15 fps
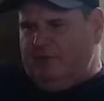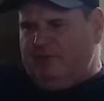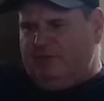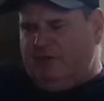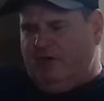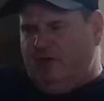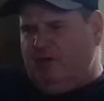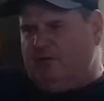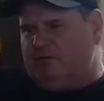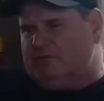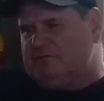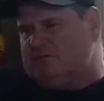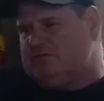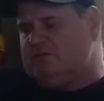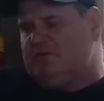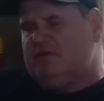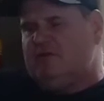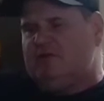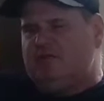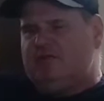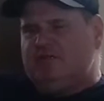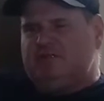so
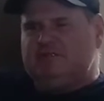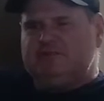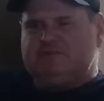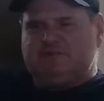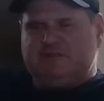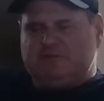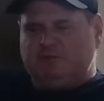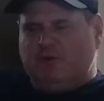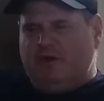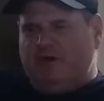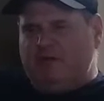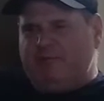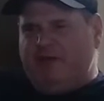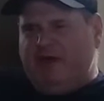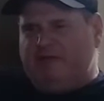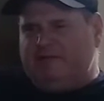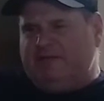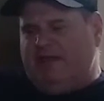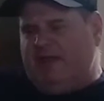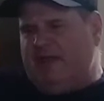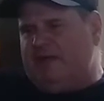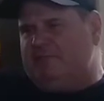she's worried about
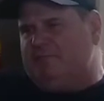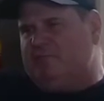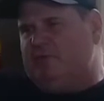that.